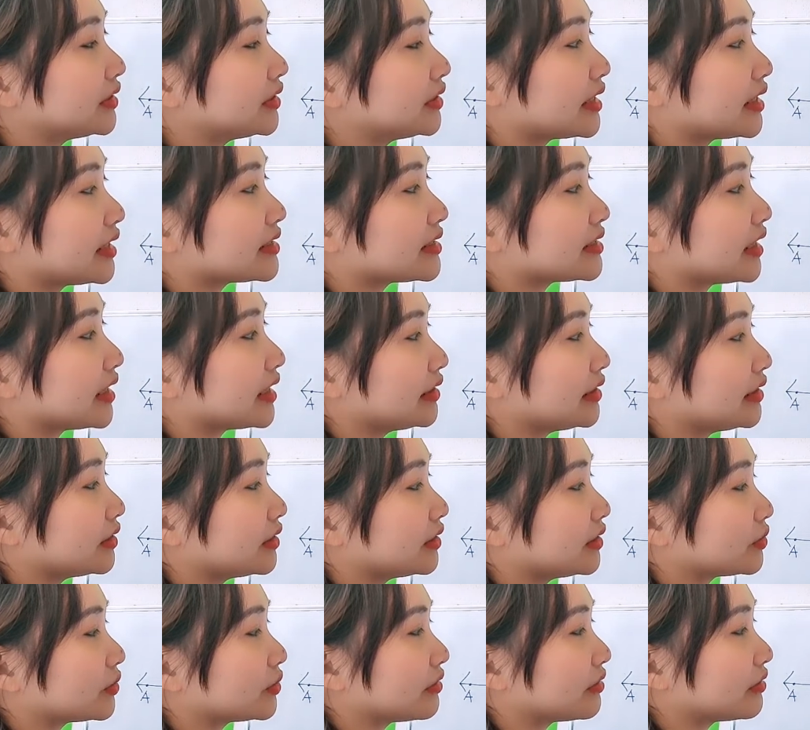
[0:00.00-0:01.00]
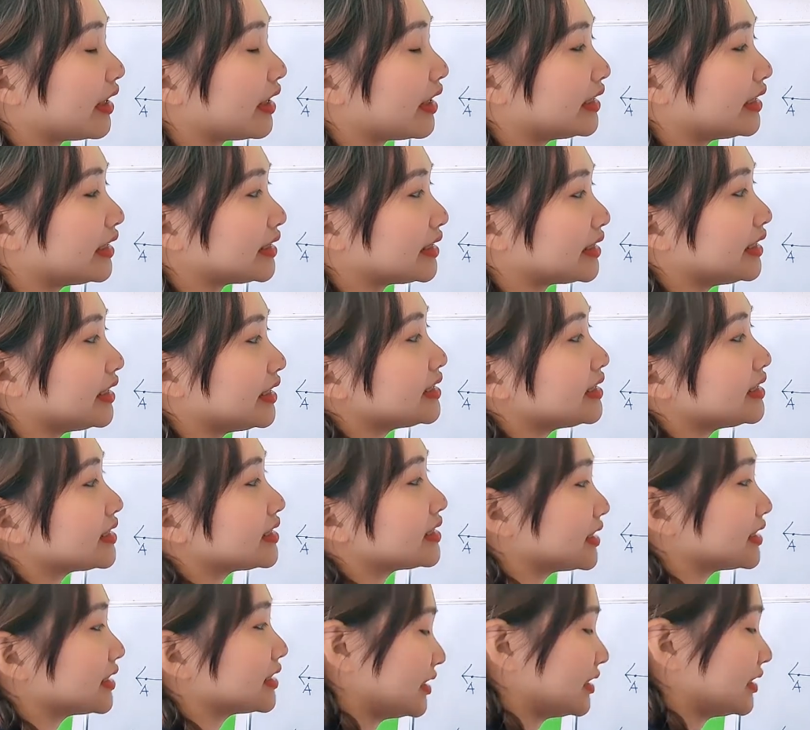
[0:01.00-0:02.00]
The other side, lower right,
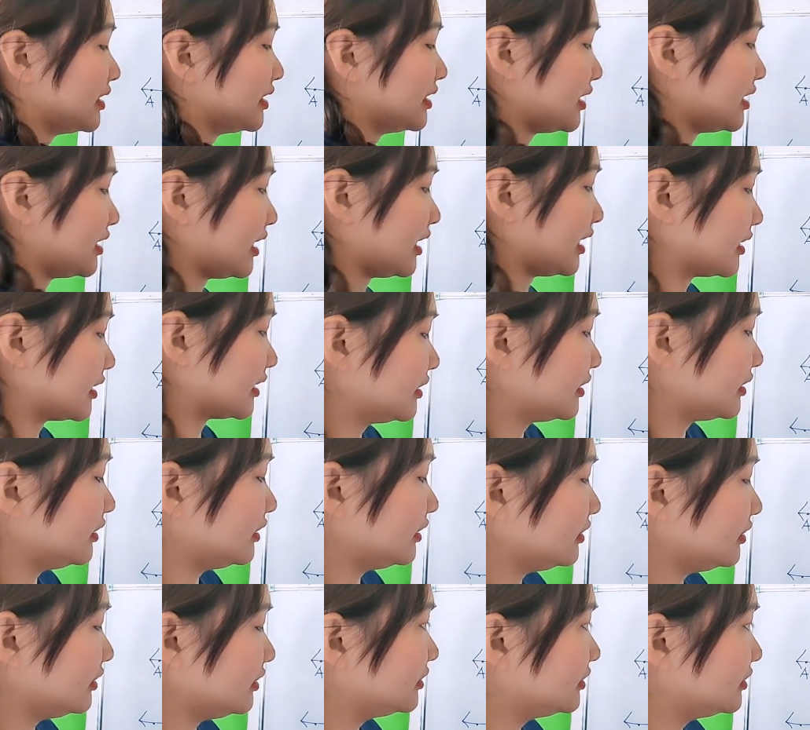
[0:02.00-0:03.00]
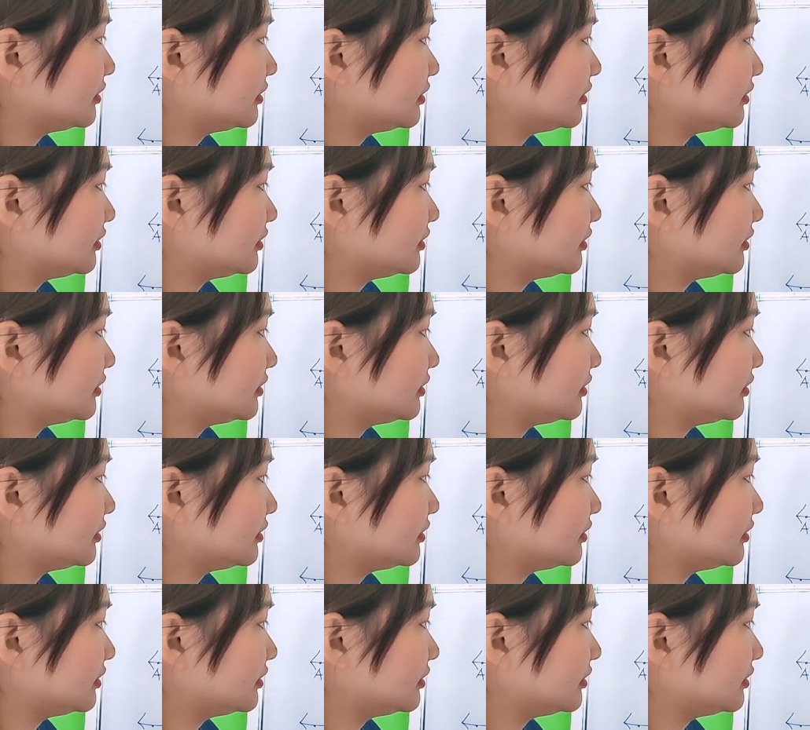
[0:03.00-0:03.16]
is angle